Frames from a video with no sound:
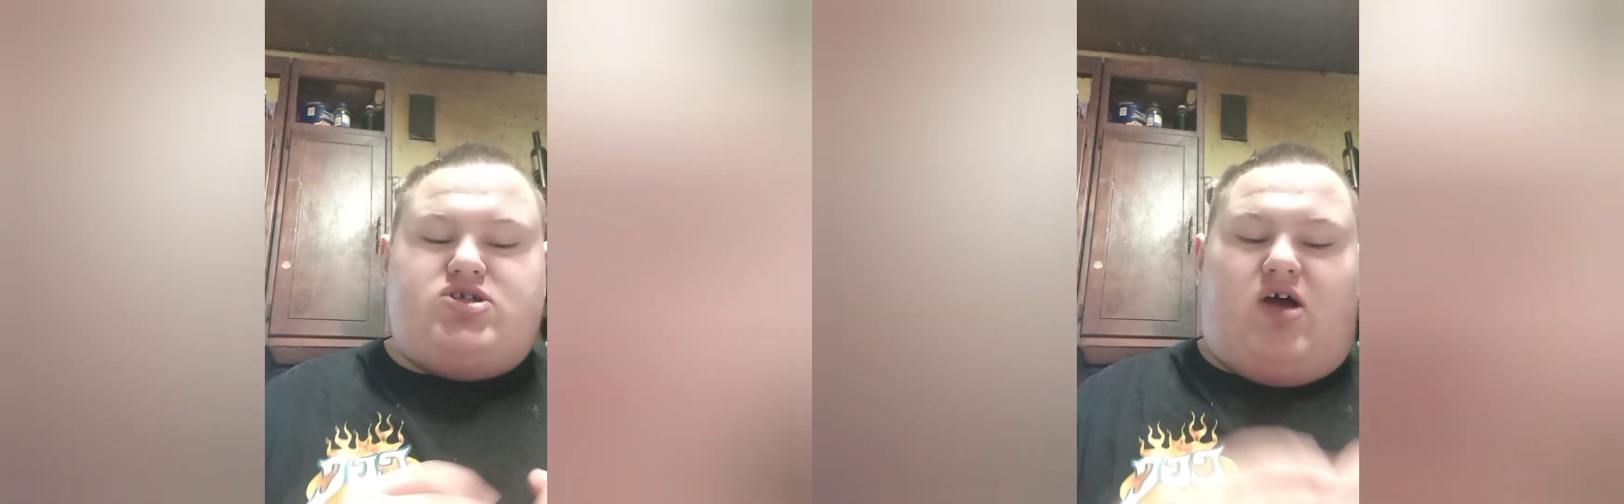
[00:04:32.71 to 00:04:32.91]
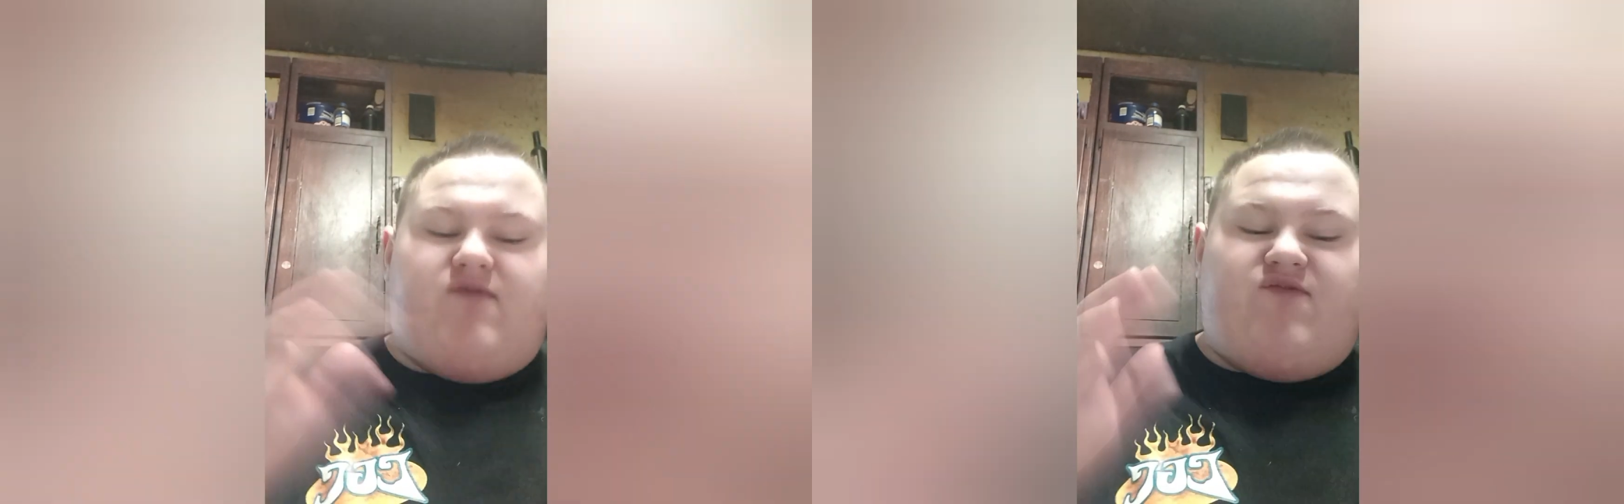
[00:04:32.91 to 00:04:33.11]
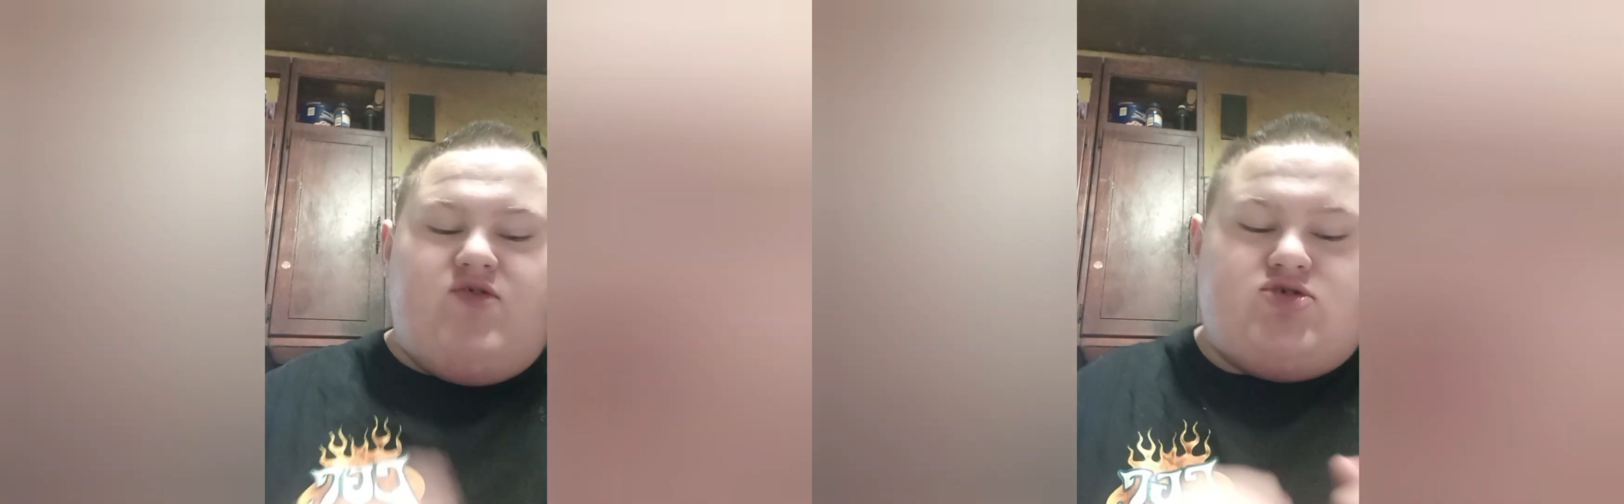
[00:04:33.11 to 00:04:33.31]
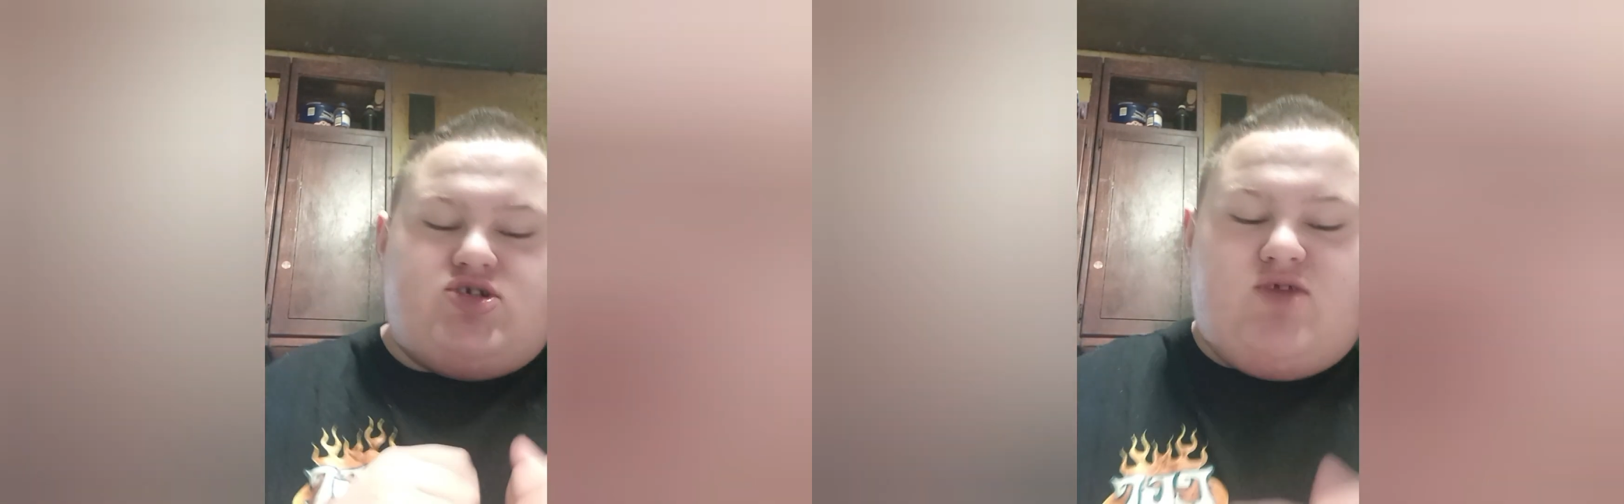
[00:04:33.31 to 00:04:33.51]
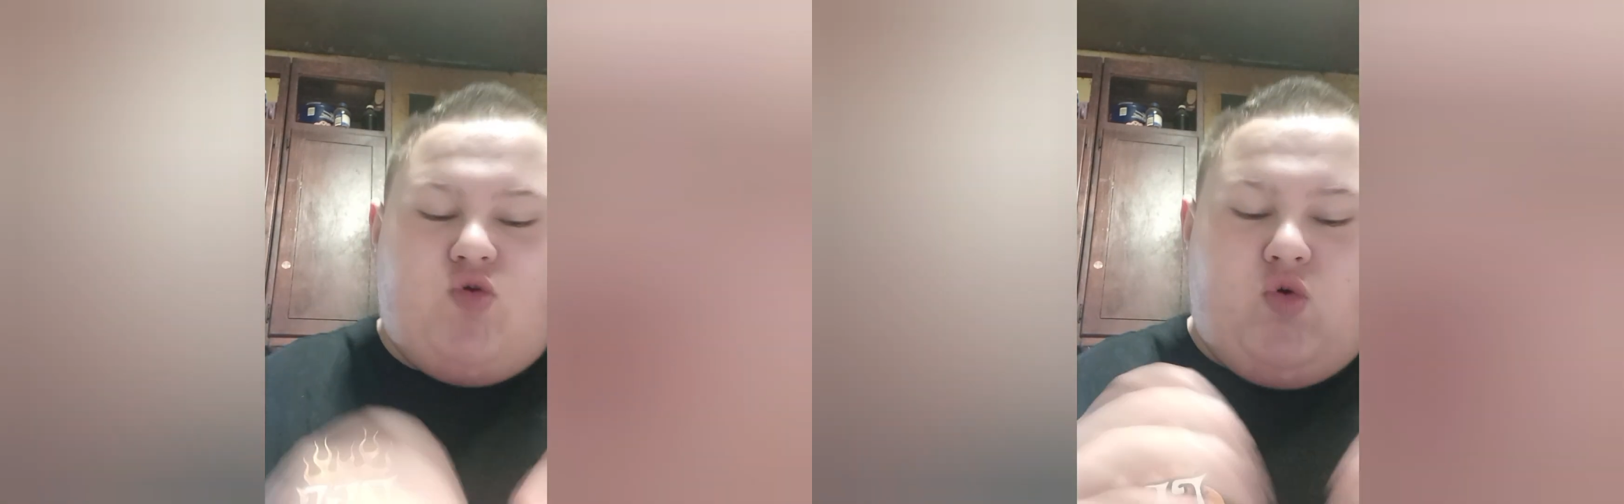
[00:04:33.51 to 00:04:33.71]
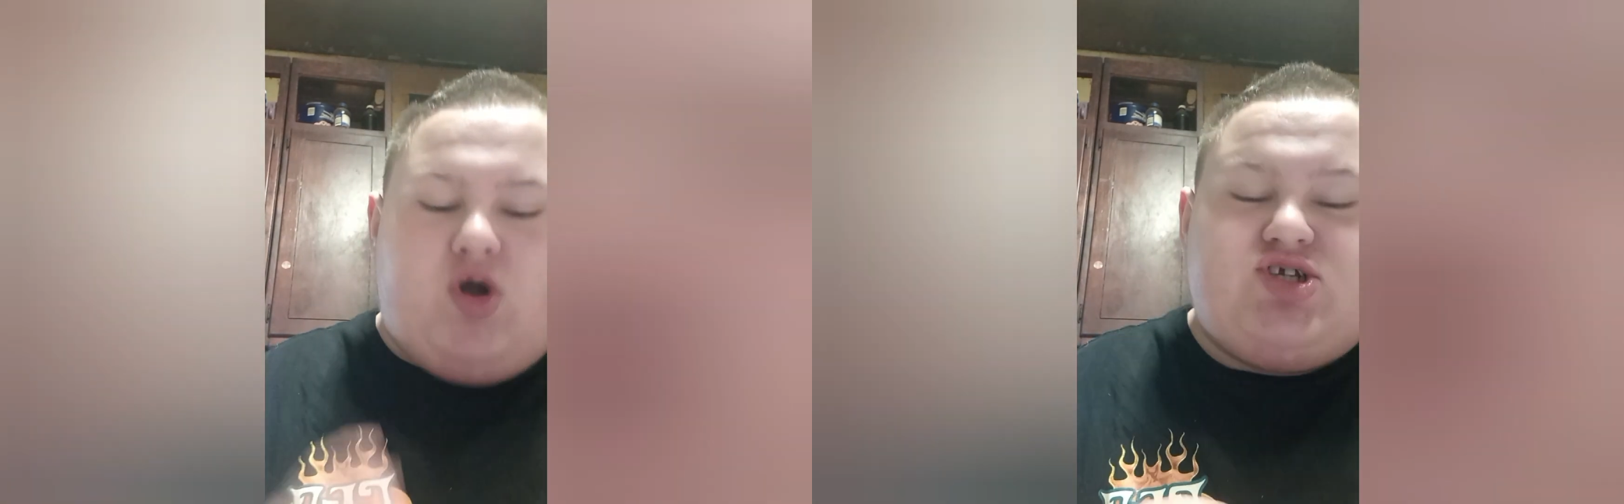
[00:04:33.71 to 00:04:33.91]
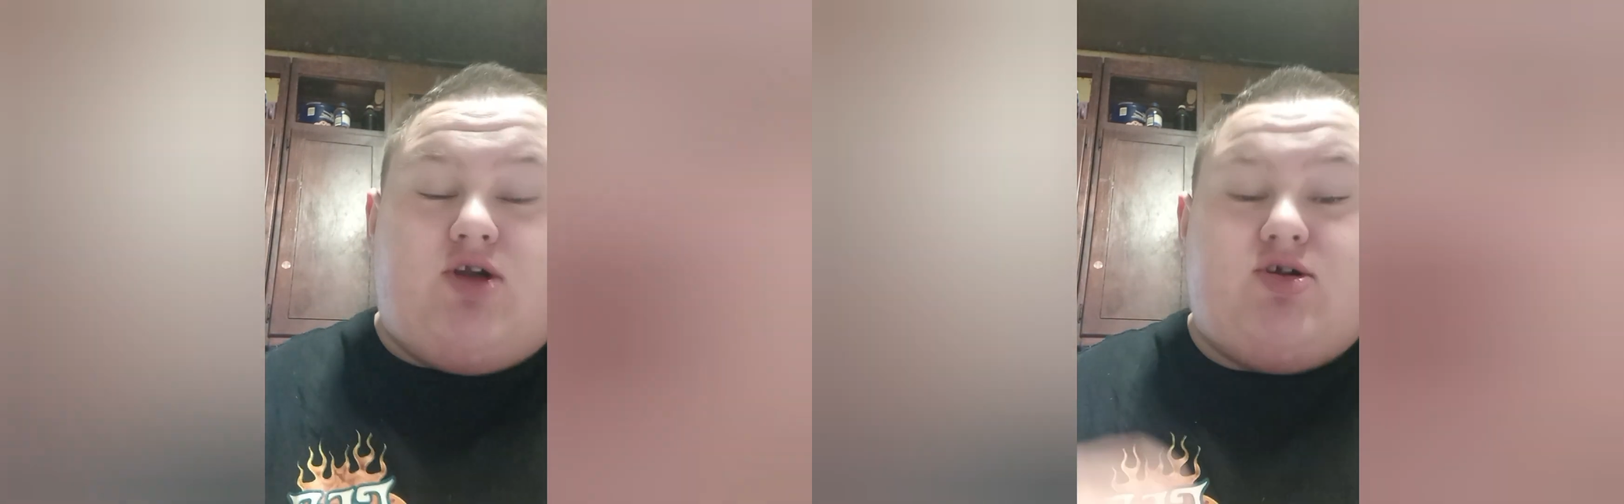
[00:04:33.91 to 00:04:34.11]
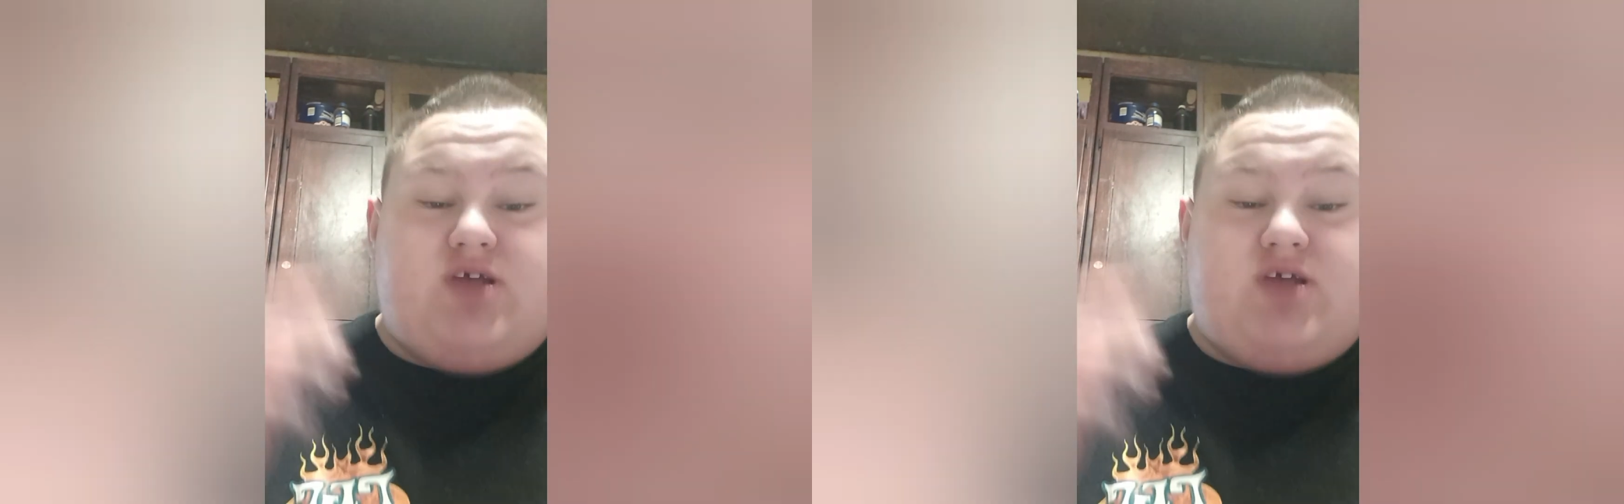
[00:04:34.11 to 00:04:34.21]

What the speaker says: of future Civil War generals